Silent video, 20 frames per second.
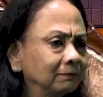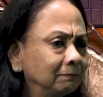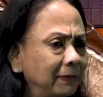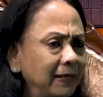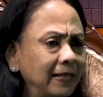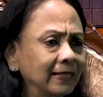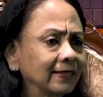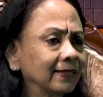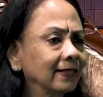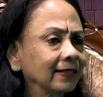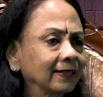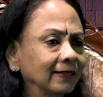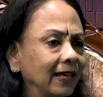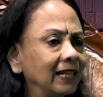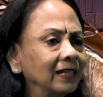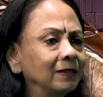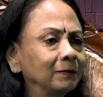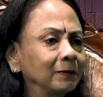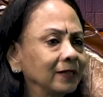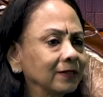basic
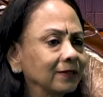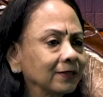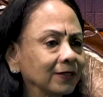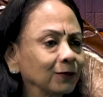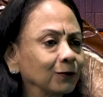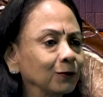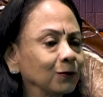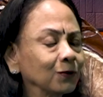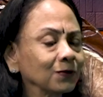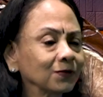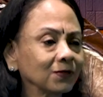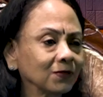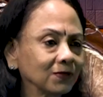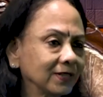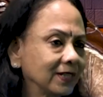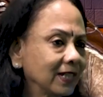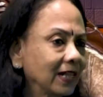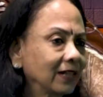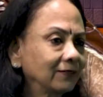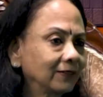elementary course on
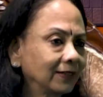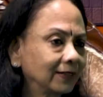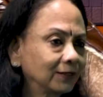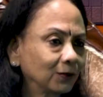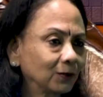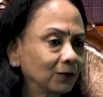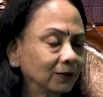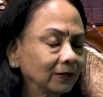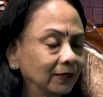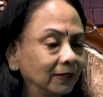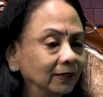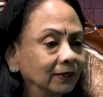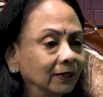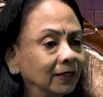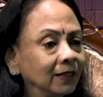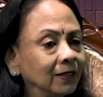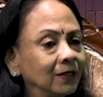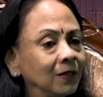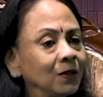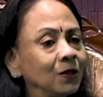Java, .NET.
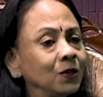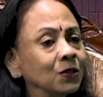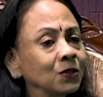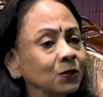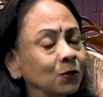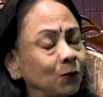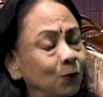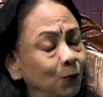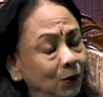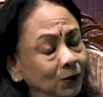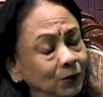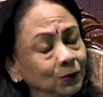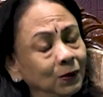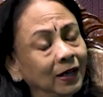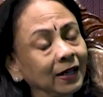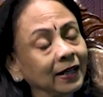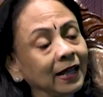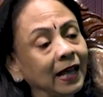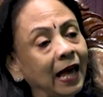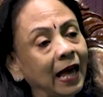So what do
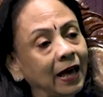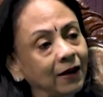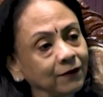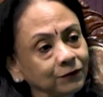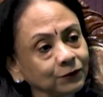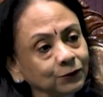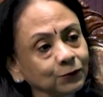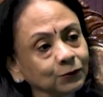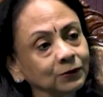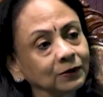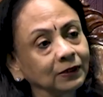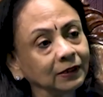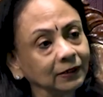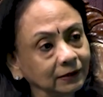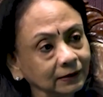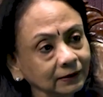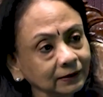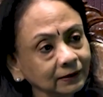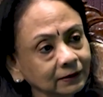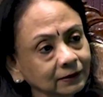I have to
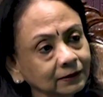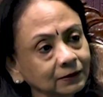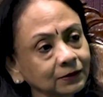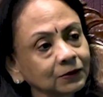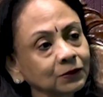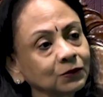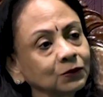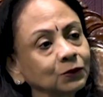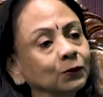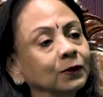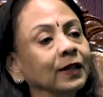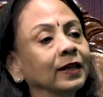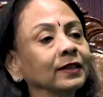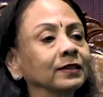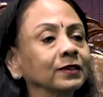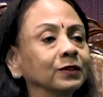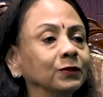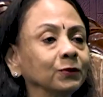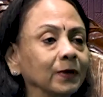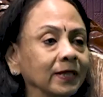learn to get
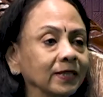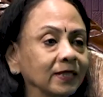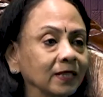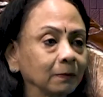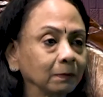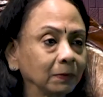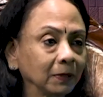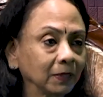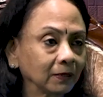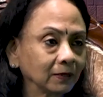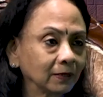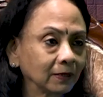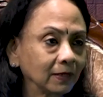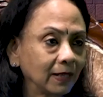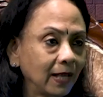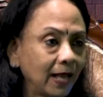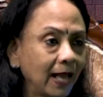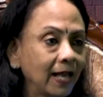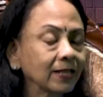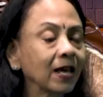into SAP
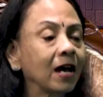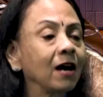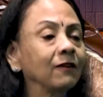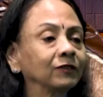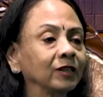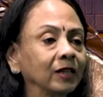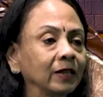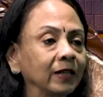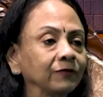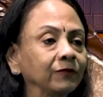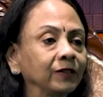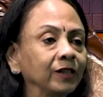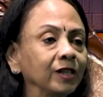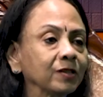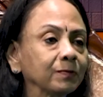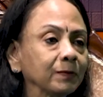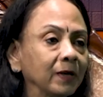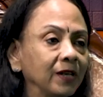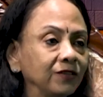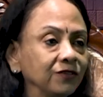as after I
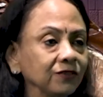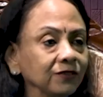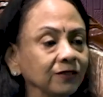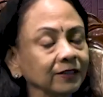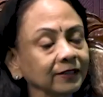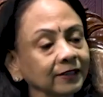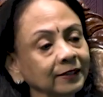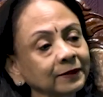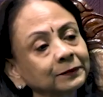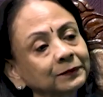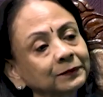finish my engineering?